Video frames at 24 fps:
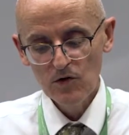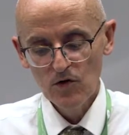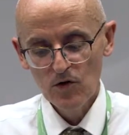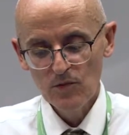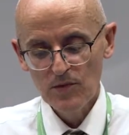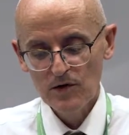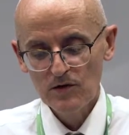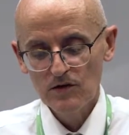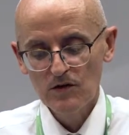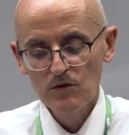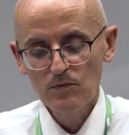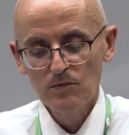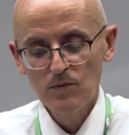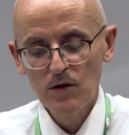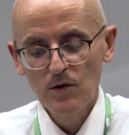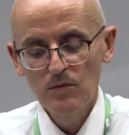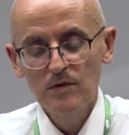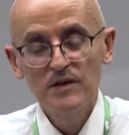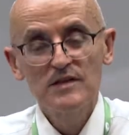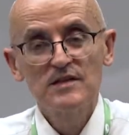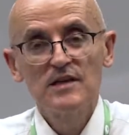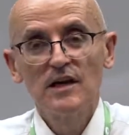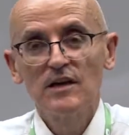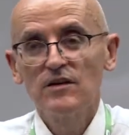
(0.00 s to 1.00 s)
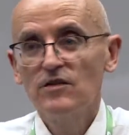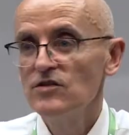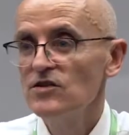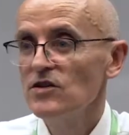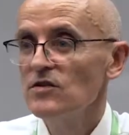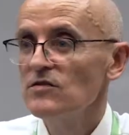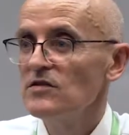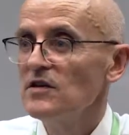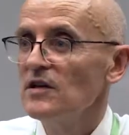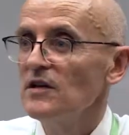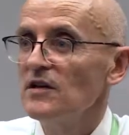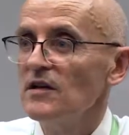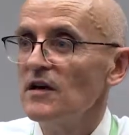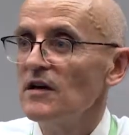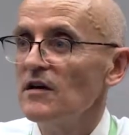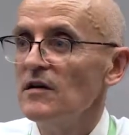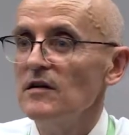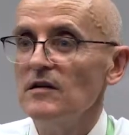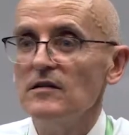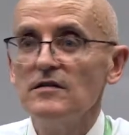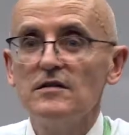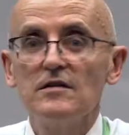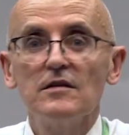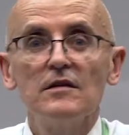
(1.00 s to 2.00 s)
know about the public sector duty in
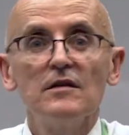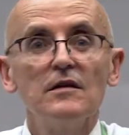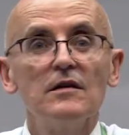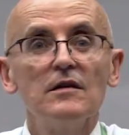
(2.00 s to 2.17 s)
Ireland?